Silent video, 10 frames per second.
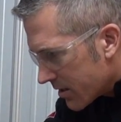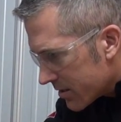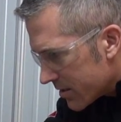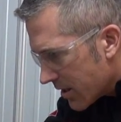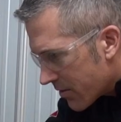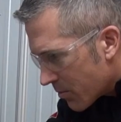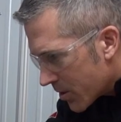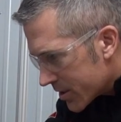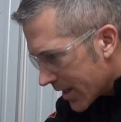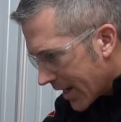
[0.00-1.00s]
There's nothing
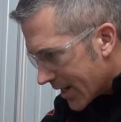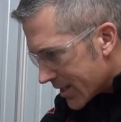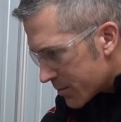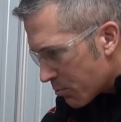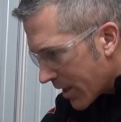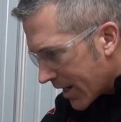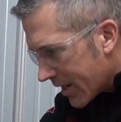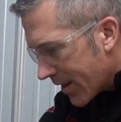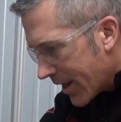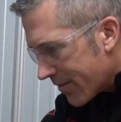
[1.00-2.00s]
worse than getting a spring in
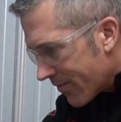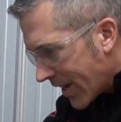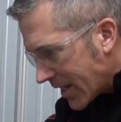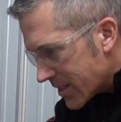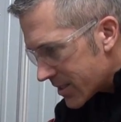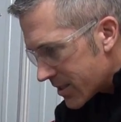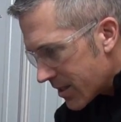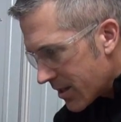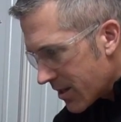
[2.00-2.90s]
the face.